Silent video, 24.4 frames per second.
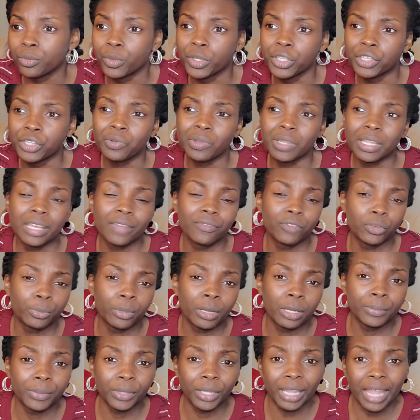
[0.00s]
when you live a
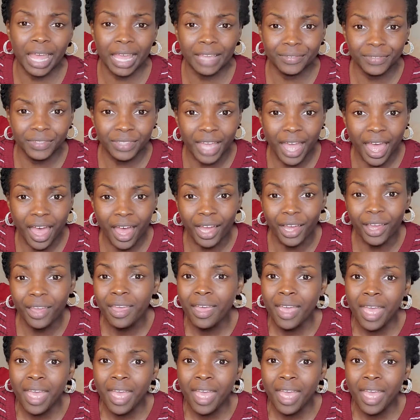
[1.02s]
public lifestyle,